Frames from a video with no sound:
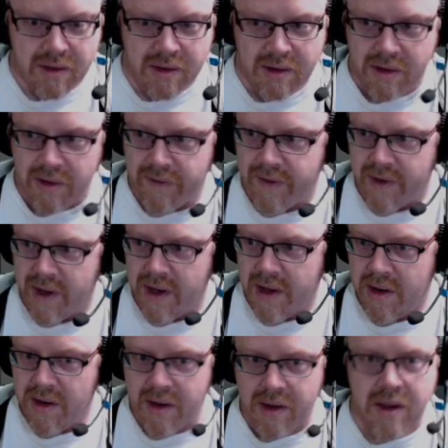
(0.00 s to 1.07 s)
Still
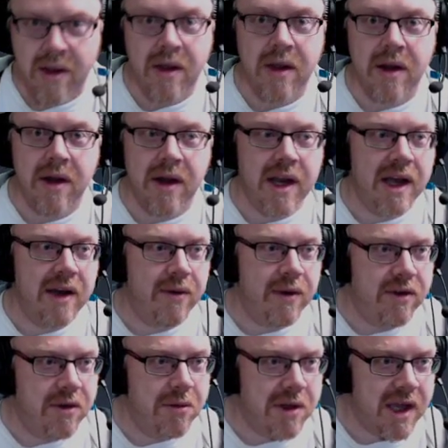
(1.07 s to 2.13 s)
fine. Now if we
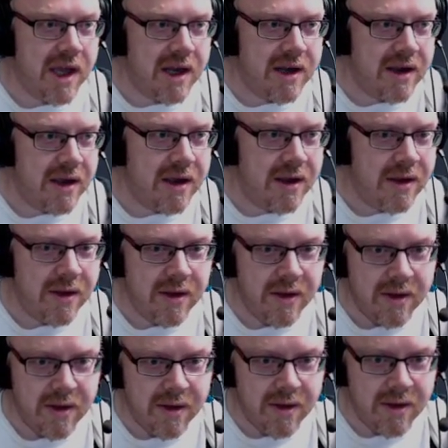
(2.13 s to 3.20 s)
duplicate it,
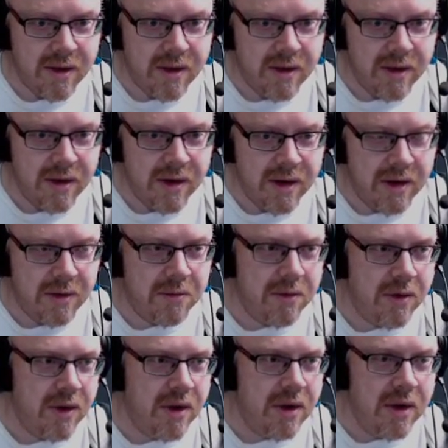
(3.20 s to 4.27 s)
nope,
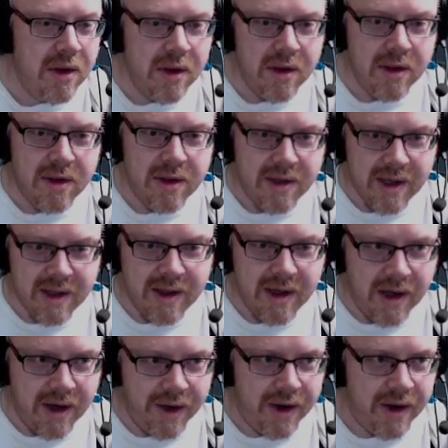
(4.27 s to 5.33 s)
sticks it
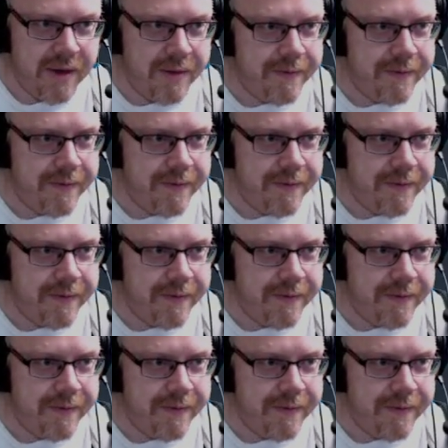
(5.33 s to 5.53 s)
under.